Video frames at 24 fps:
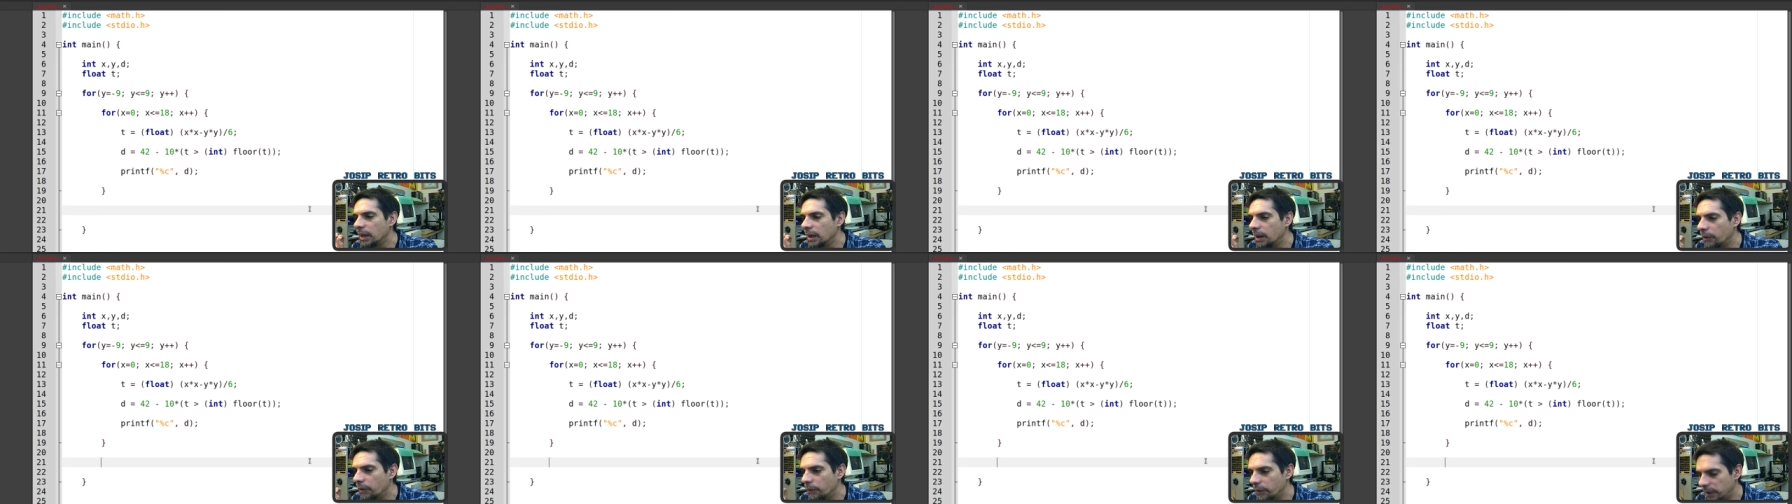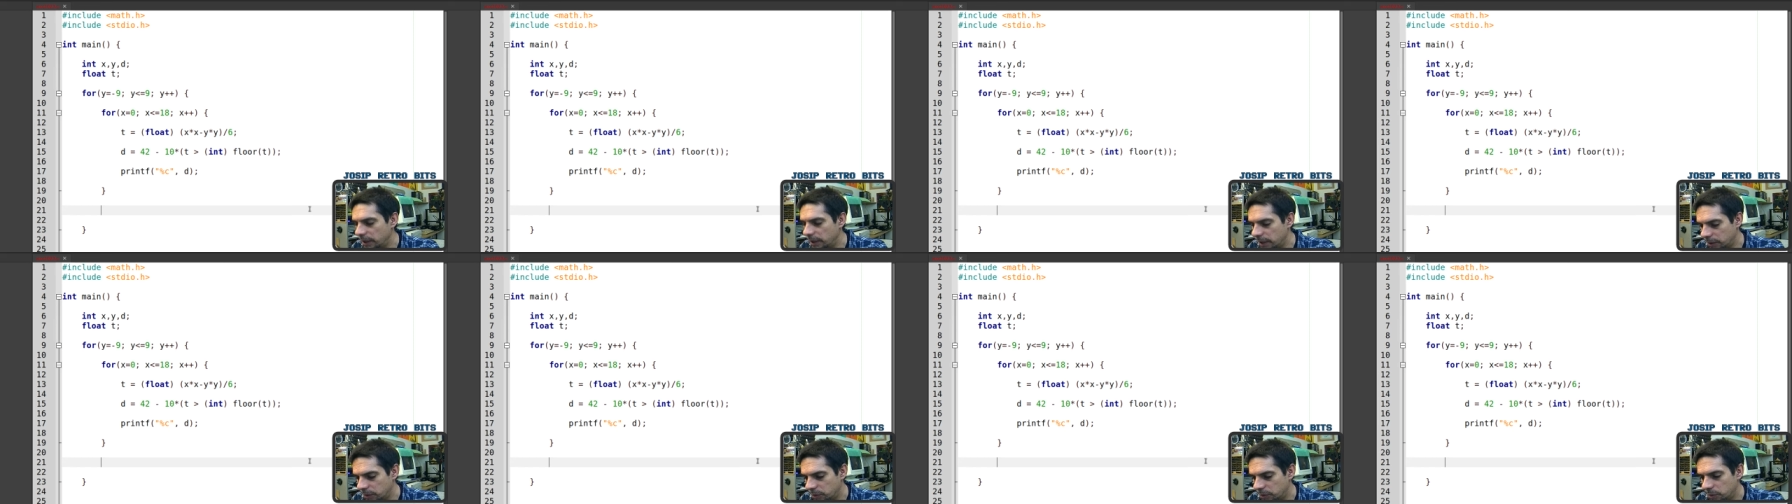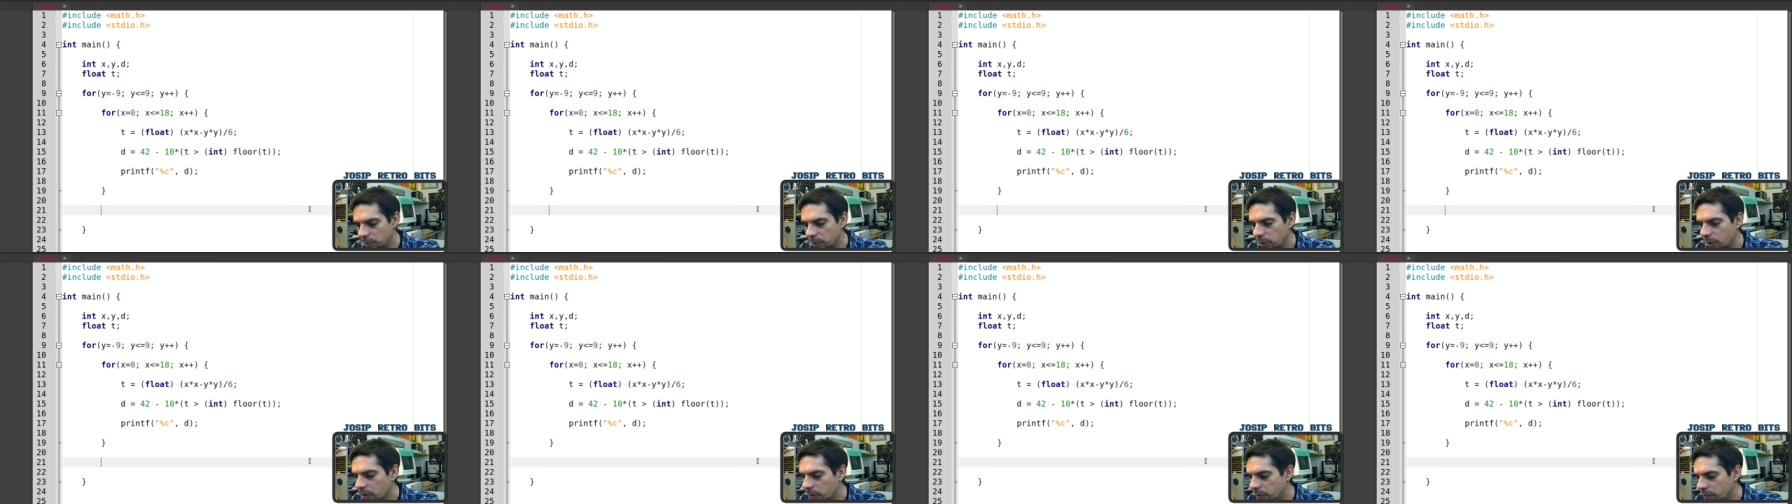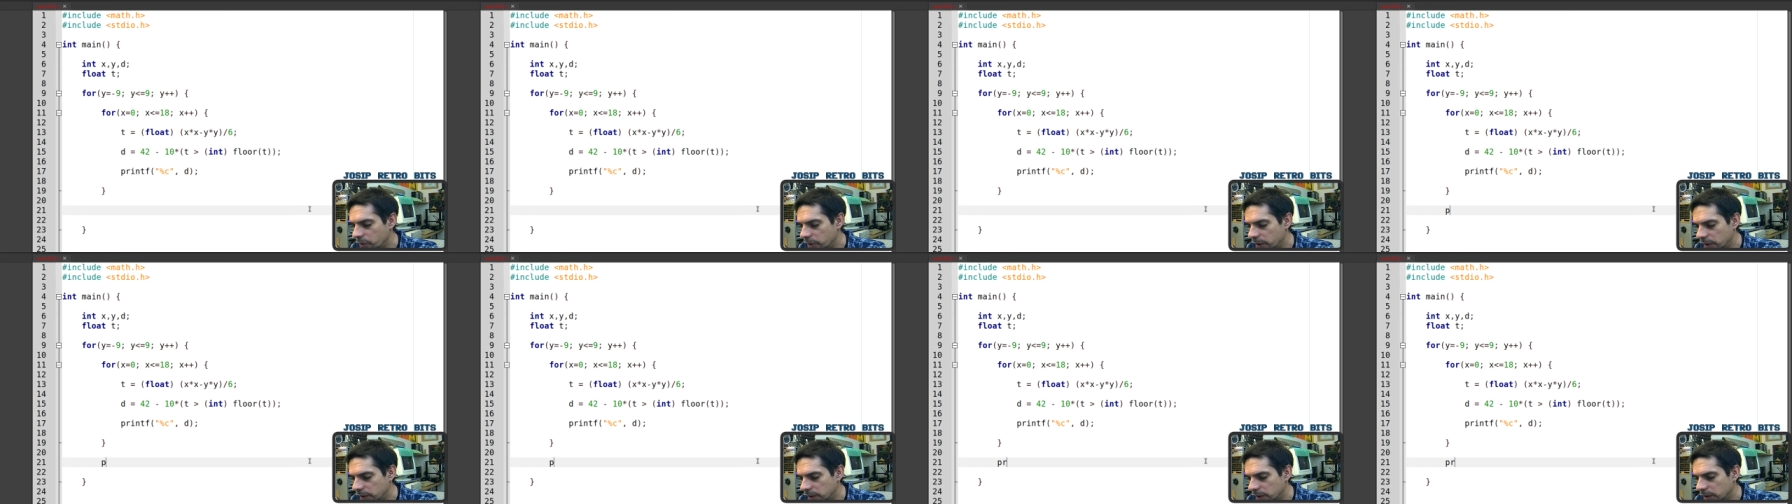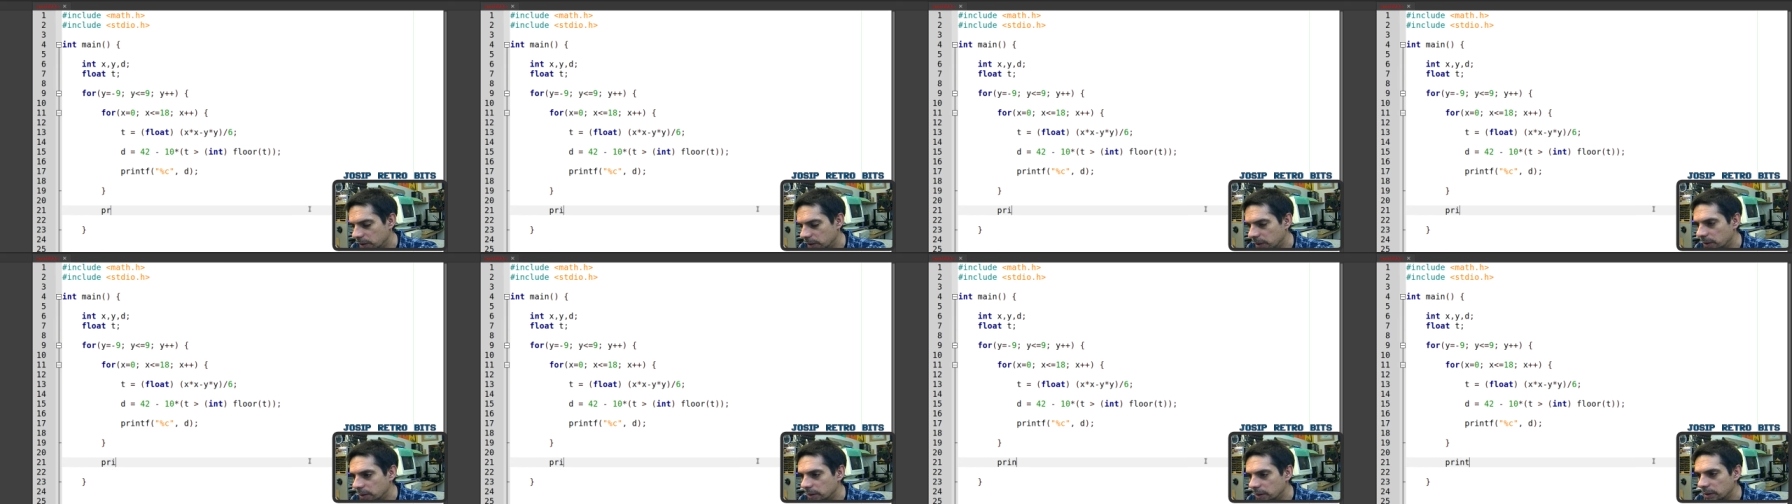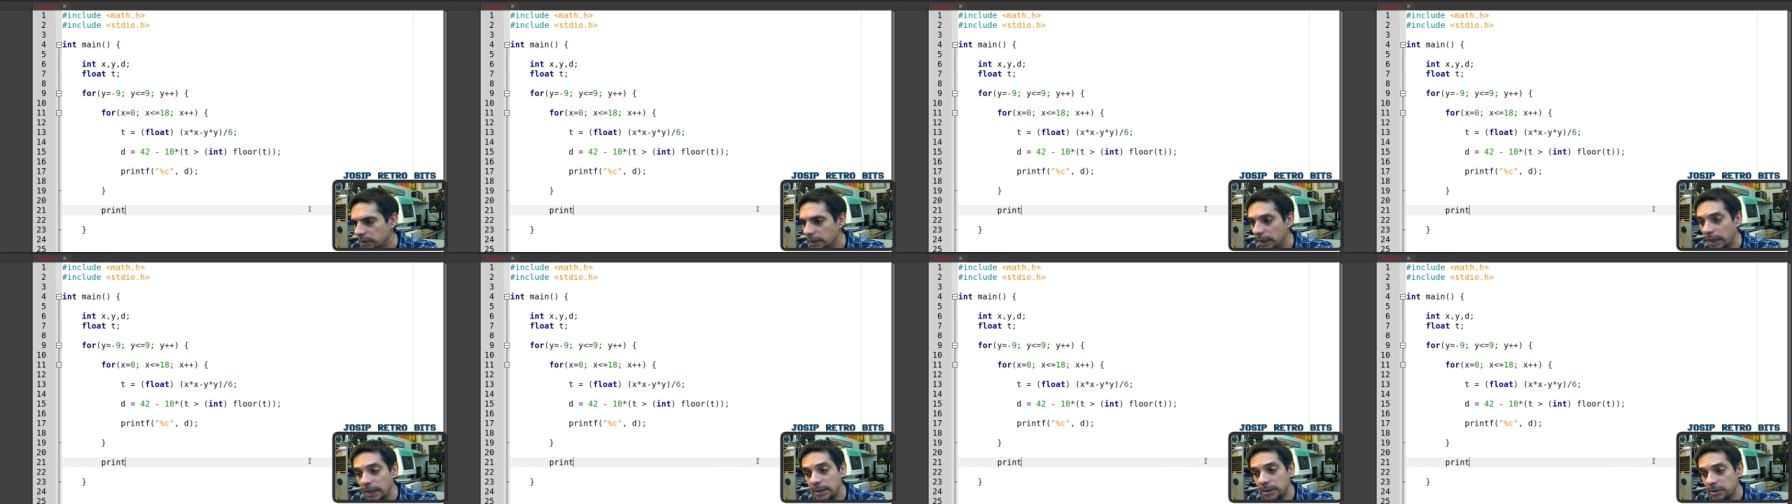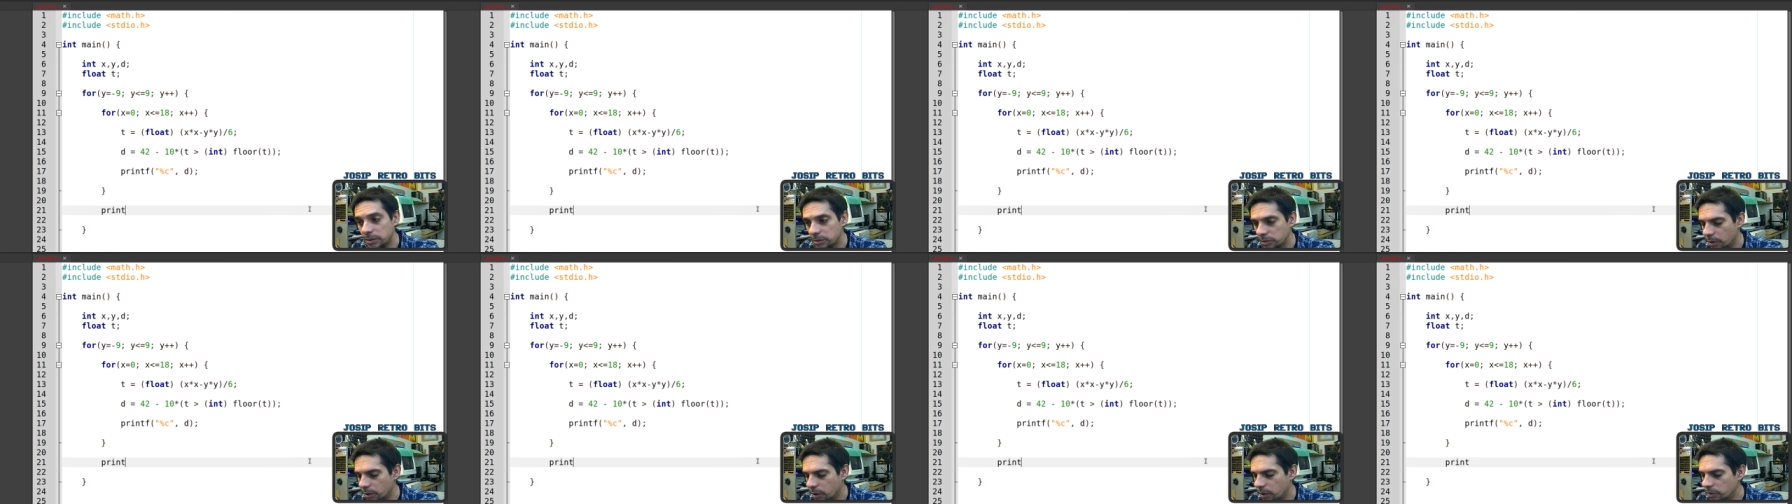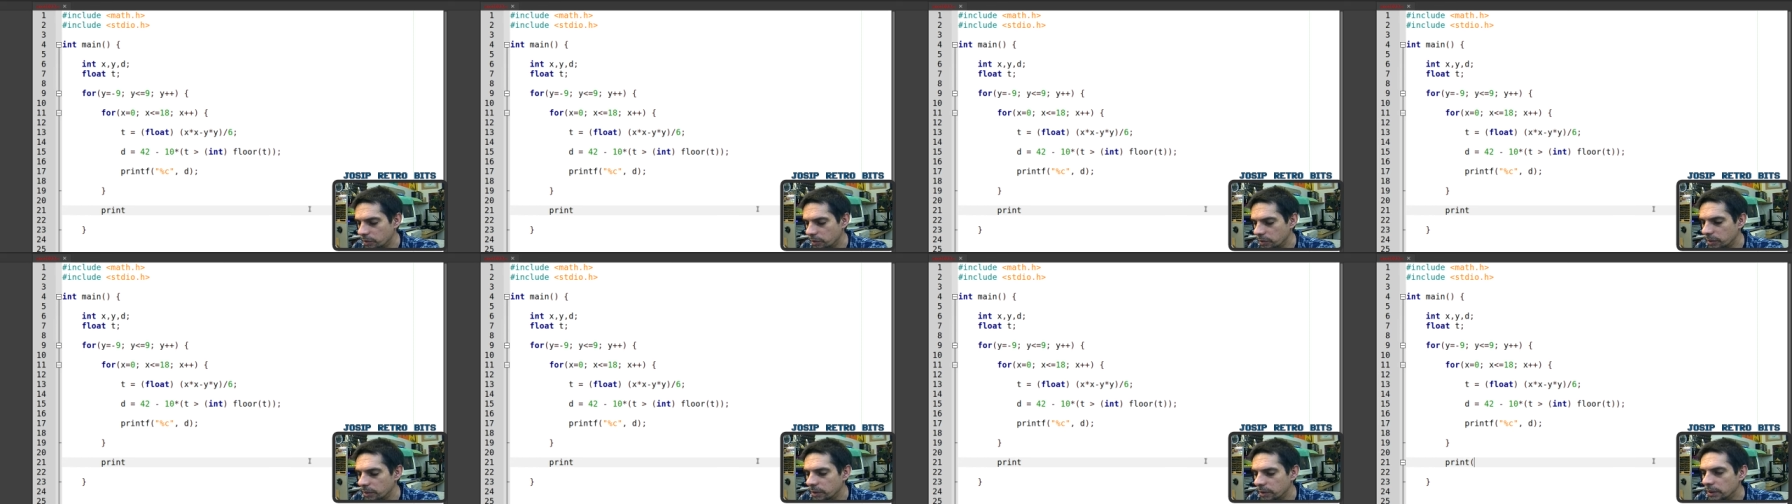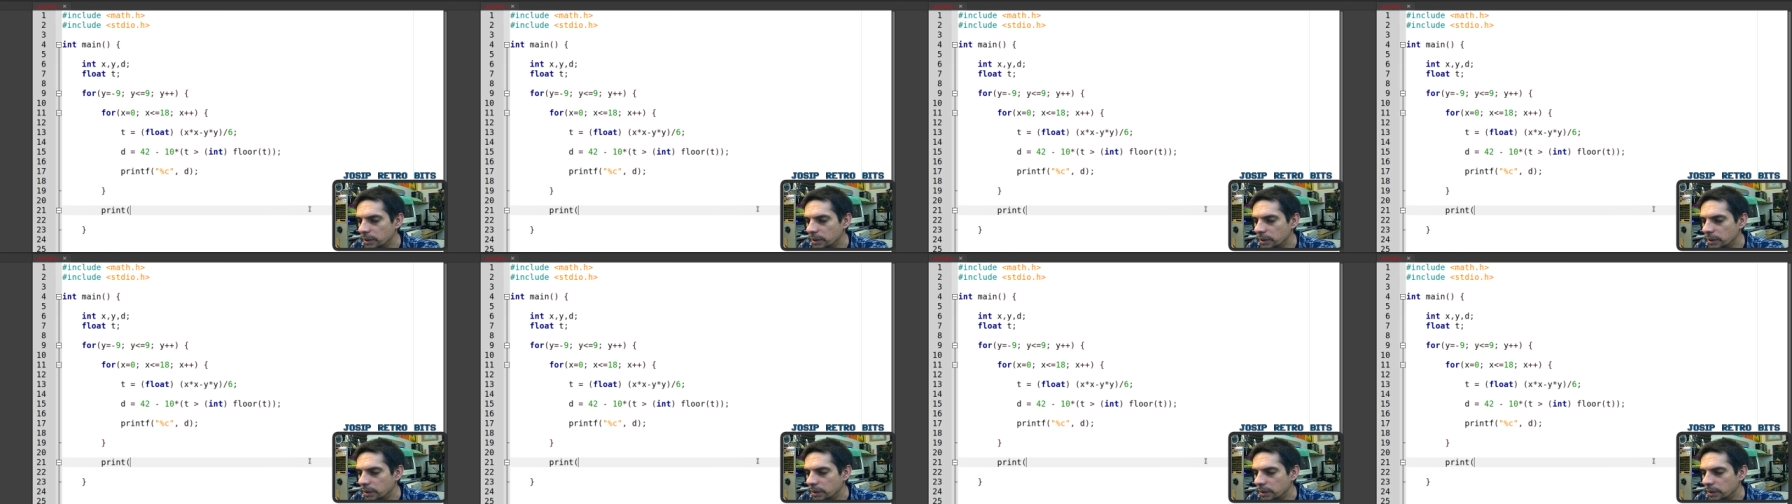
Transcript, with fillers: we need to go in the next row